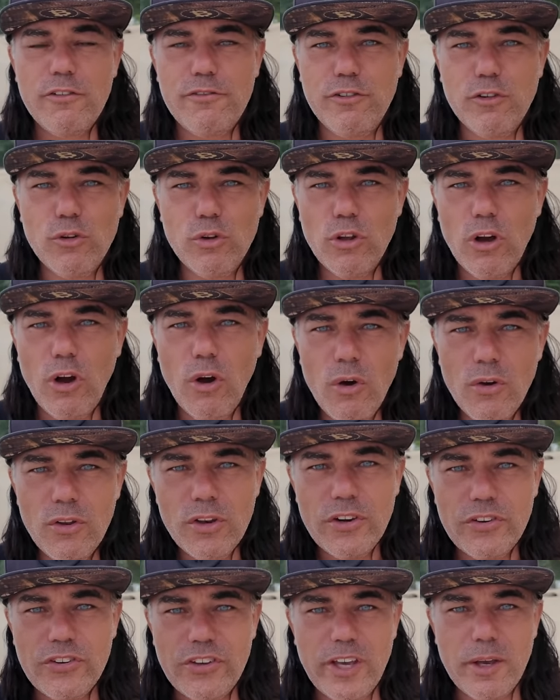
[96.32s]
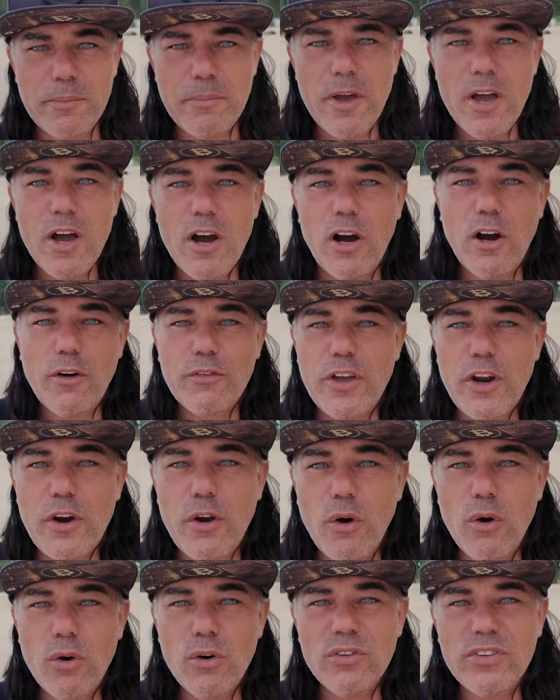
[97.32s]
full ownership of their
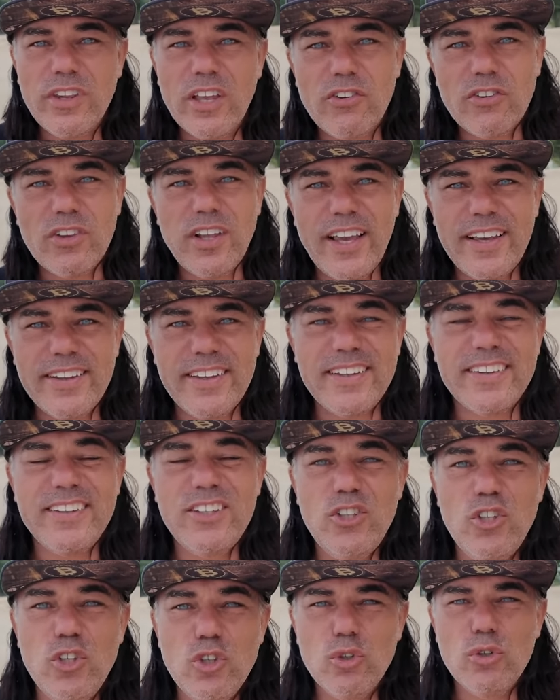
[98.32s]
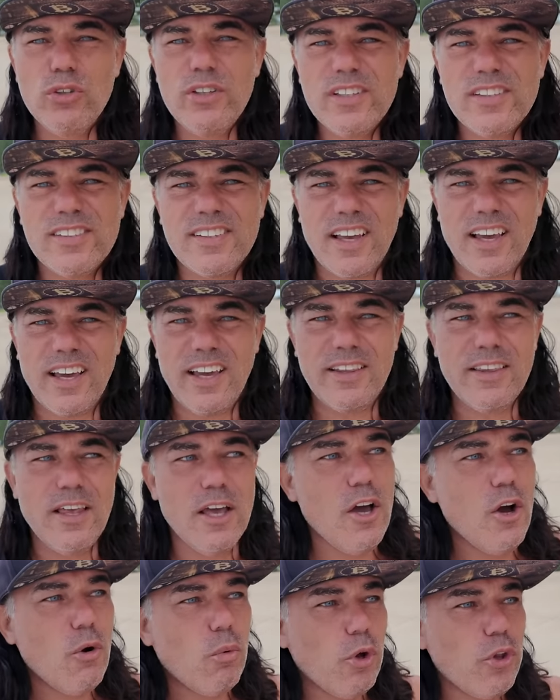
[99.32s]
own digital ID. You decide
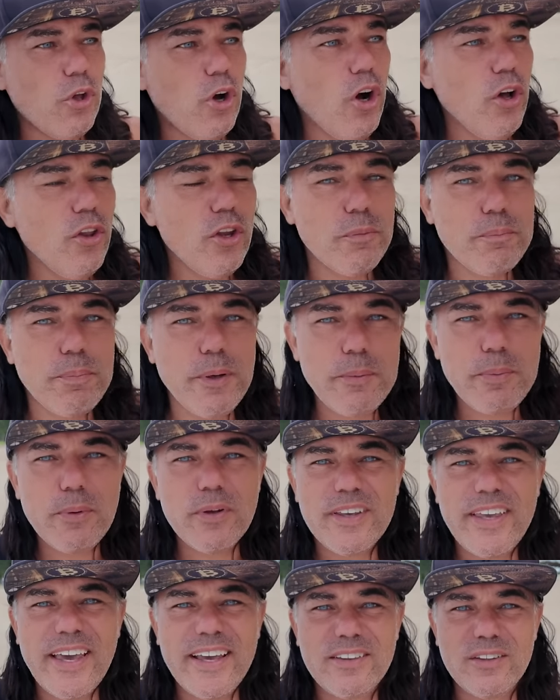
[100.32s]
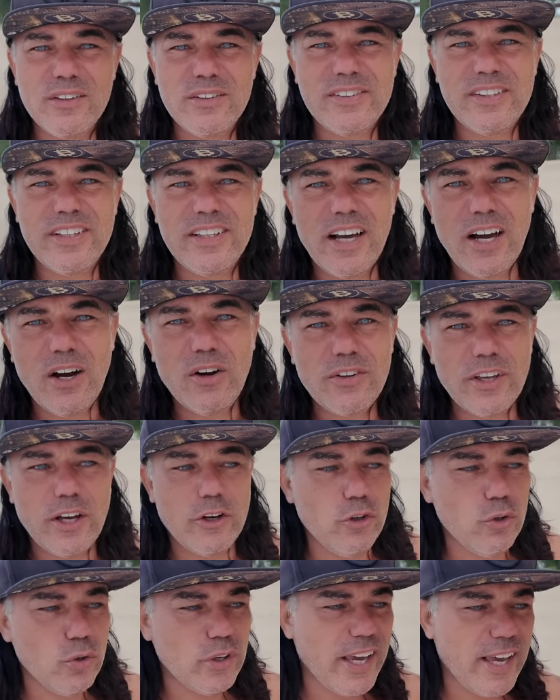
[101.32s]
what other people get to see out there.
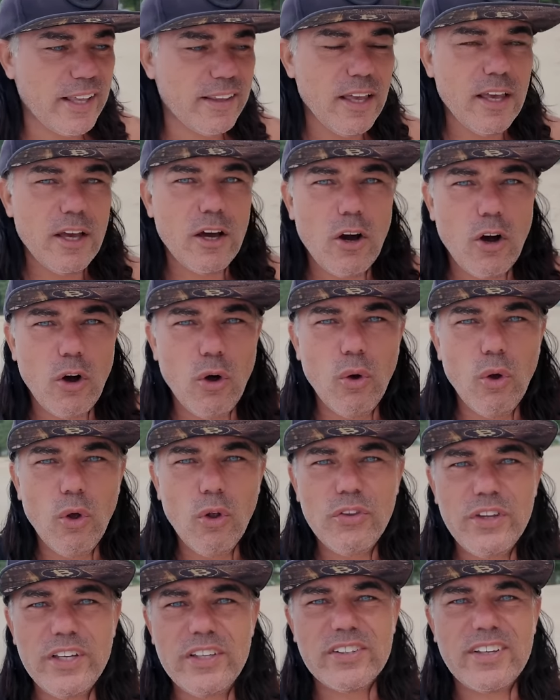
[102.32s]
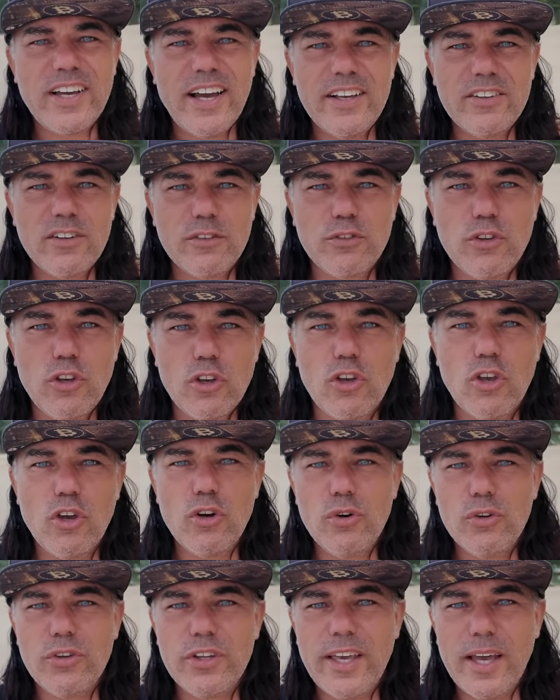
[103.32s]
You get all these kinds of
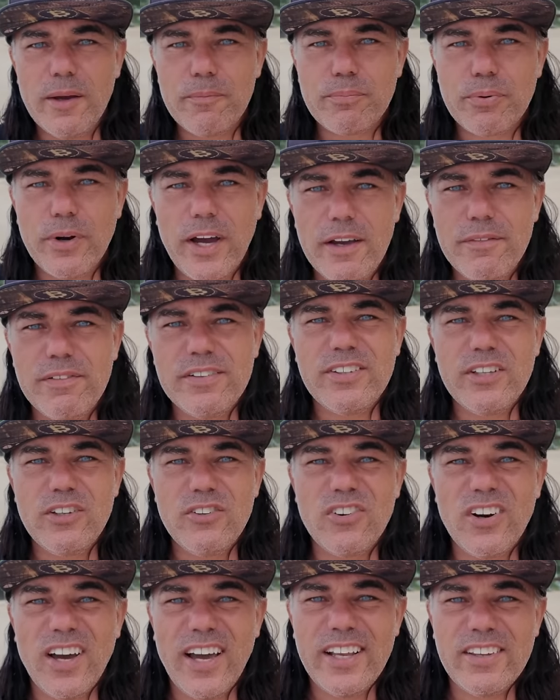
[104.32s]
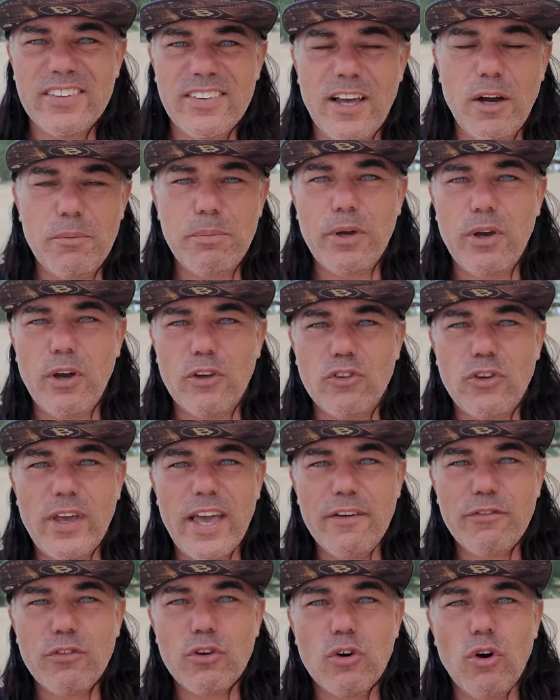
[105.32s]
security and privacy rights now because you
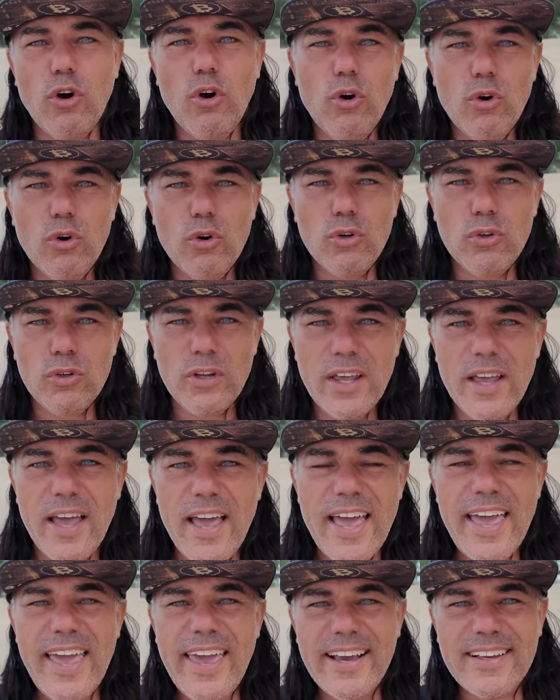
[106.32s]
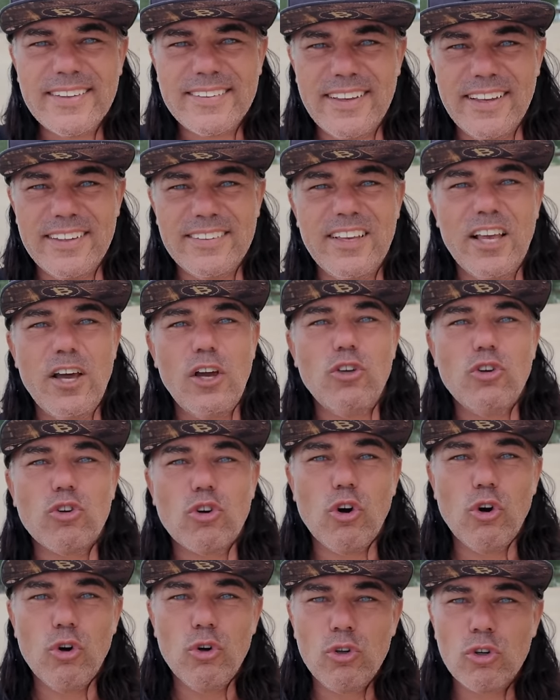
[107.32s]
have your own access, your
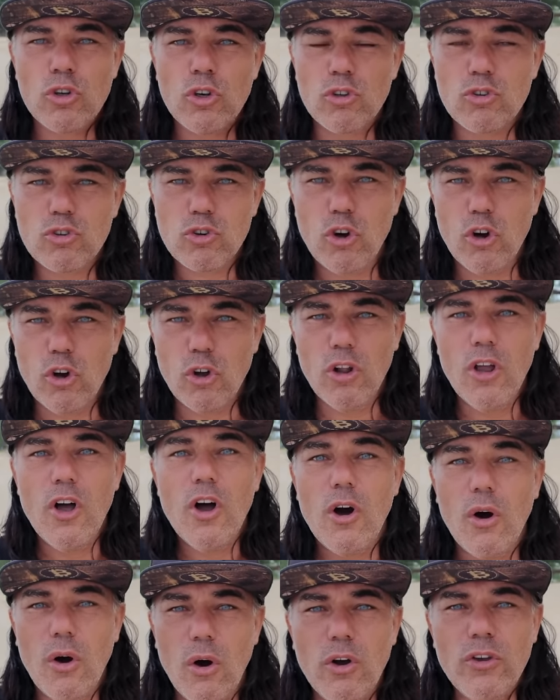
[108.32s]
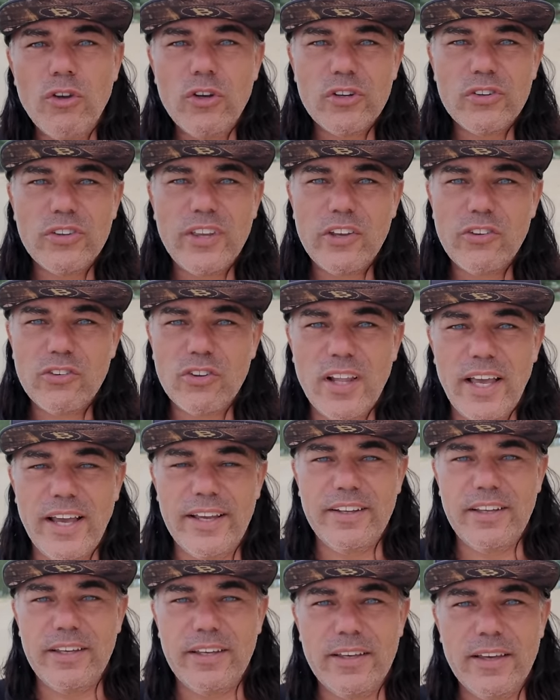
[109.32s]
own control on your digital
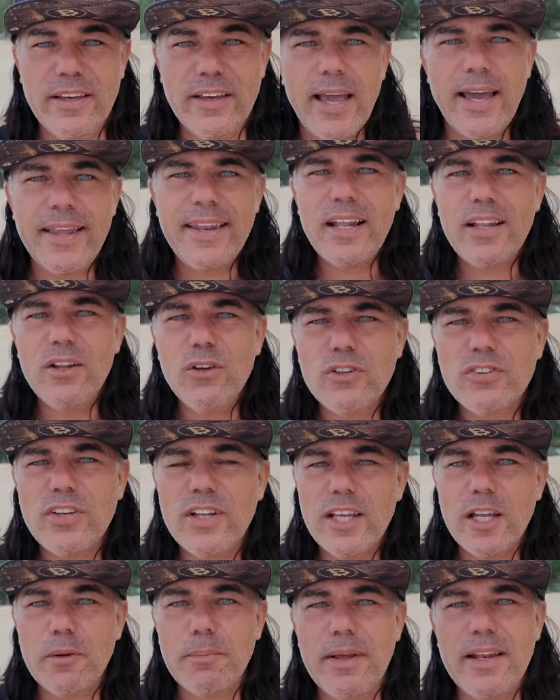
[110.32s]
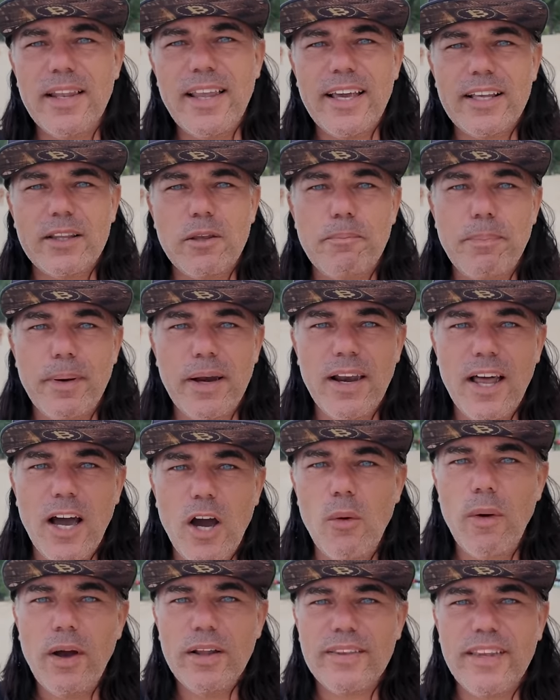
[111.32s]
ID. And it looks a little bit like the
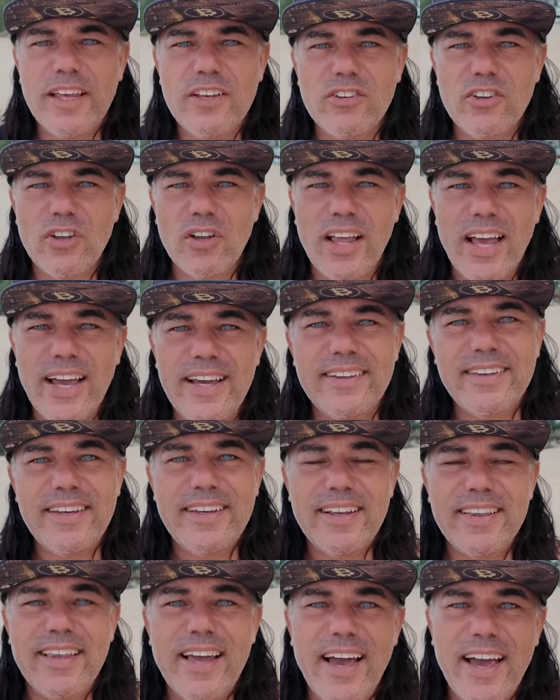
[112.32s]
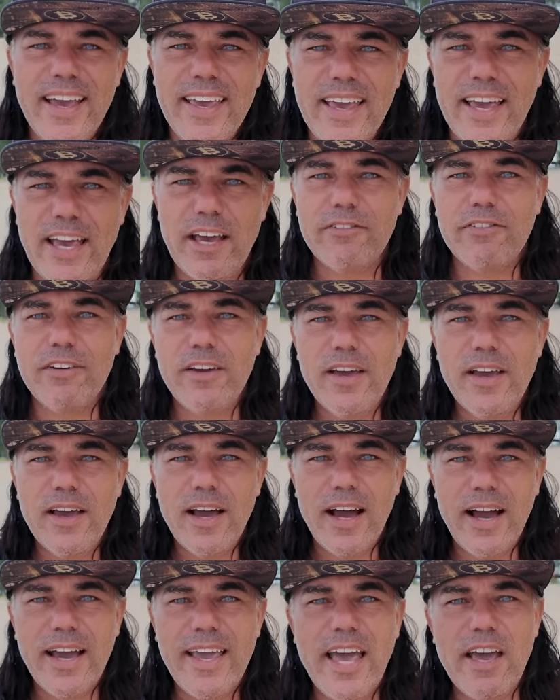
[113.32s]
Palau digital ID that I have.
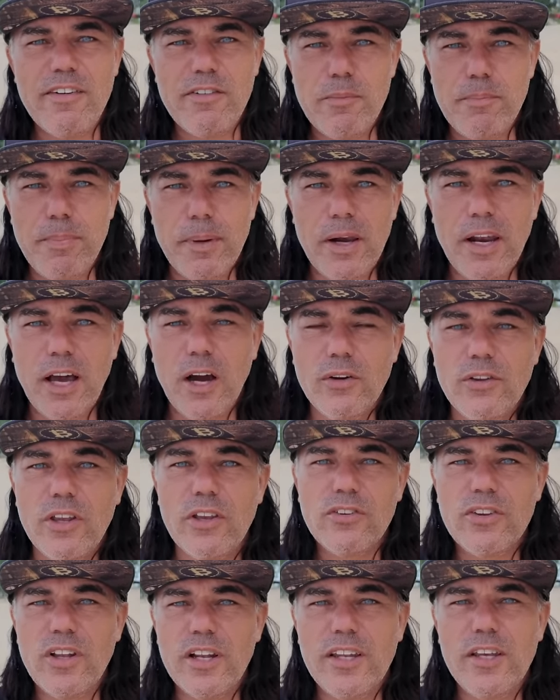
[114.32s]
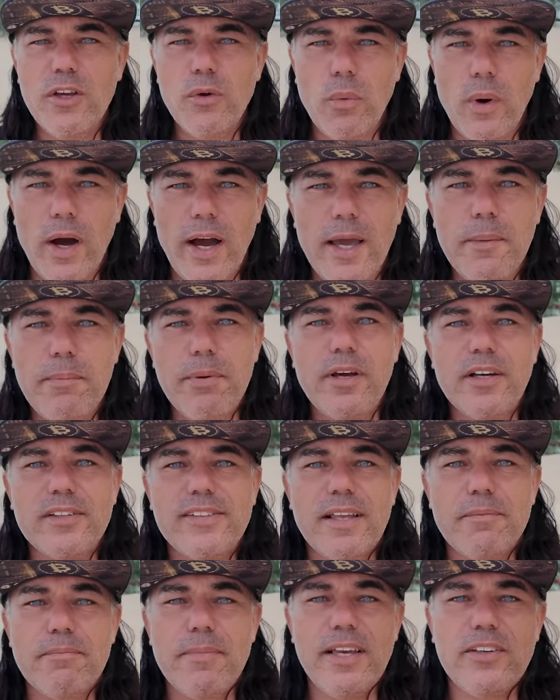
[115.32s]
I have a Palau digital ID. Why? Because
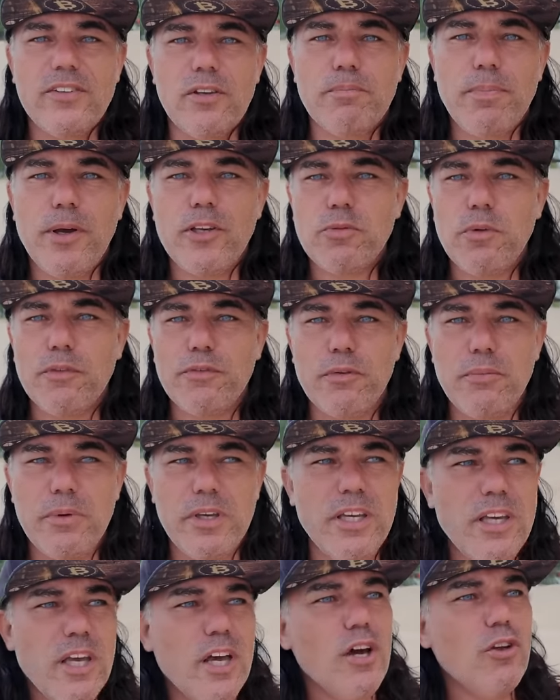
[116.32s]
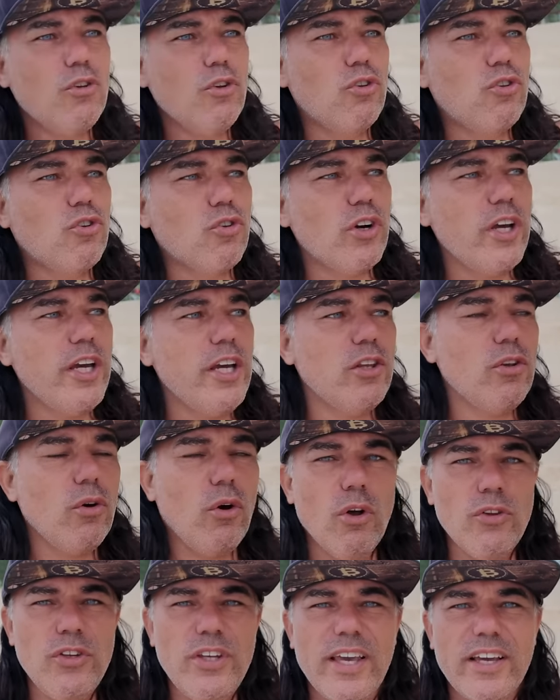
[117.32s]
that makes it possible for me to trade
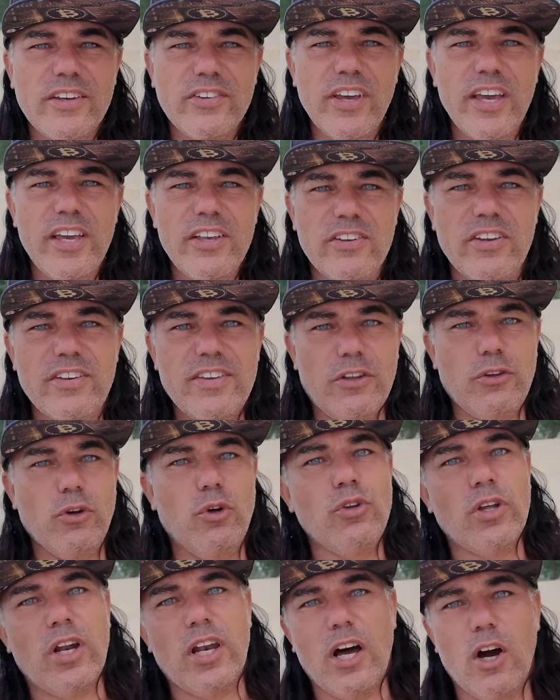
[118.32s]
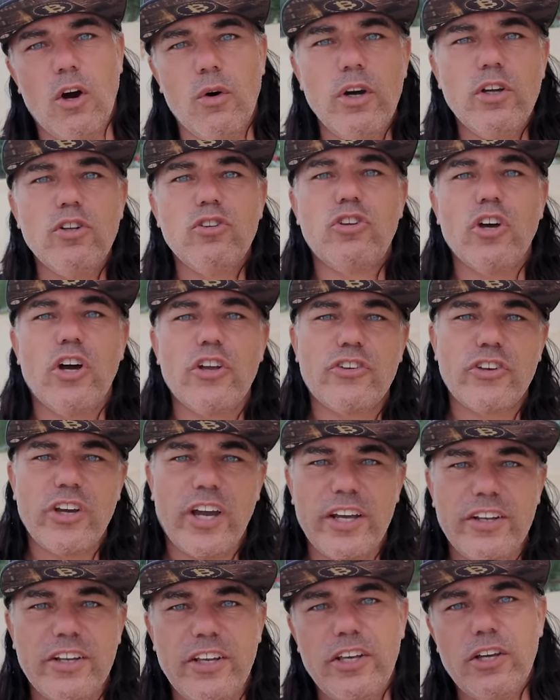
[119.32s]
on the exchanges that don't allow a Dutch
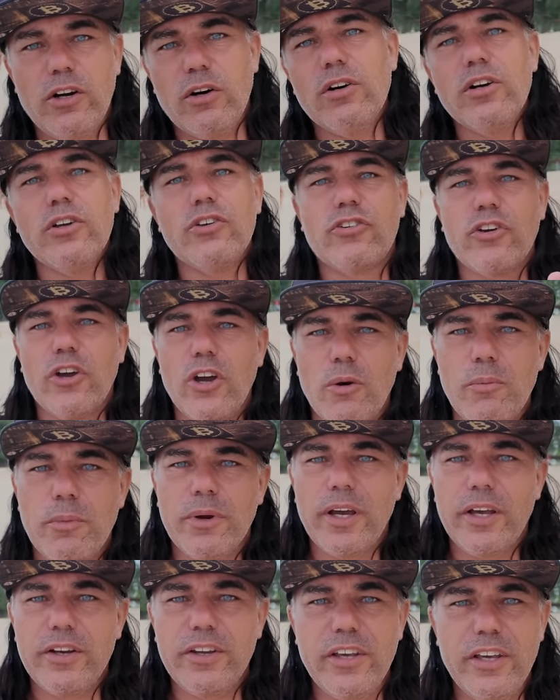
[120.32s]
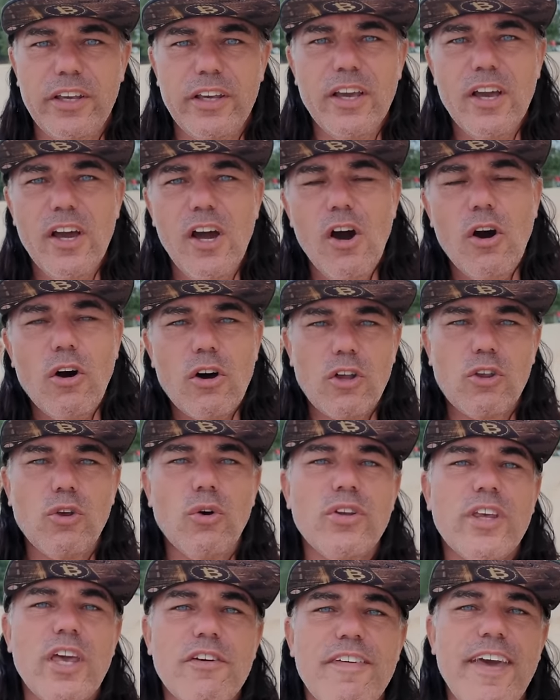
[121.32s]
ID or a German ID or that
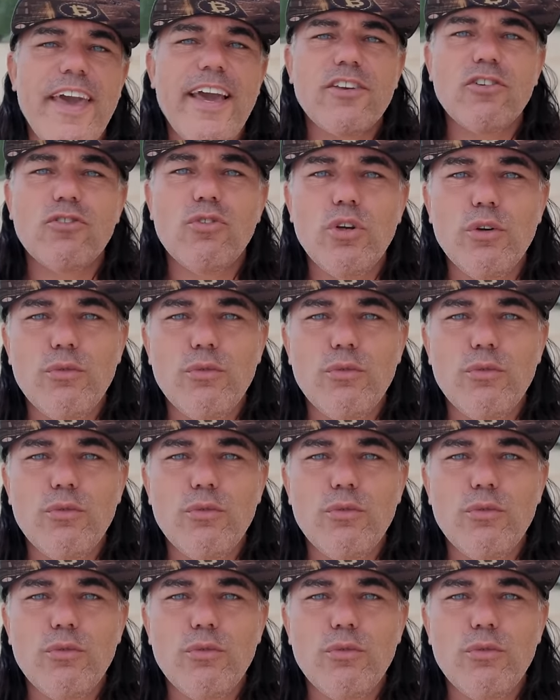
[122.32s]
don't give access to